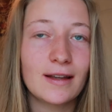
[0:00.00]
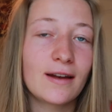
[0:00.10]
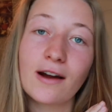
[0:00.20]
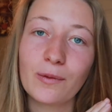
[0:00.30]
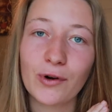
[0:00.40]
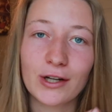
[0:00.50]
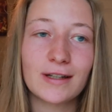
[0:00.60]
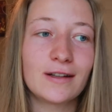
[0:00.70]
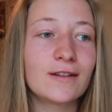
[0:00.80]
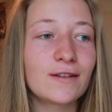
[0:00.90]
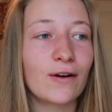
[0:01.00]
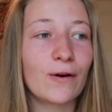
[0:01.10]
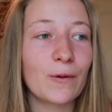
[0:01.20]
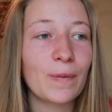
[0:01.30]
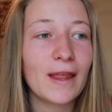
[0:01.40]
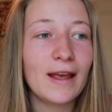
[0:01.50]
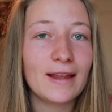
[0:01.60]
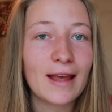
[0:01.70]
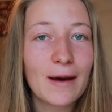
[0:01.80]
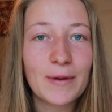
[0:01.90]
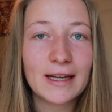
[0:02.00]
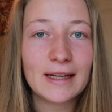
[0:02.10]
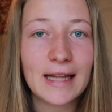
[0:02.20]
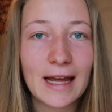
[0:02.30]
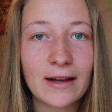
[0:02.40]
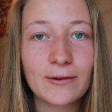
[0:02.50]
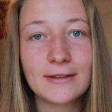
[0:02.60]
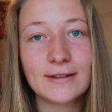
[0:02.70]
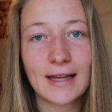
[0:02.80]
that are important so yeah but in the end I want to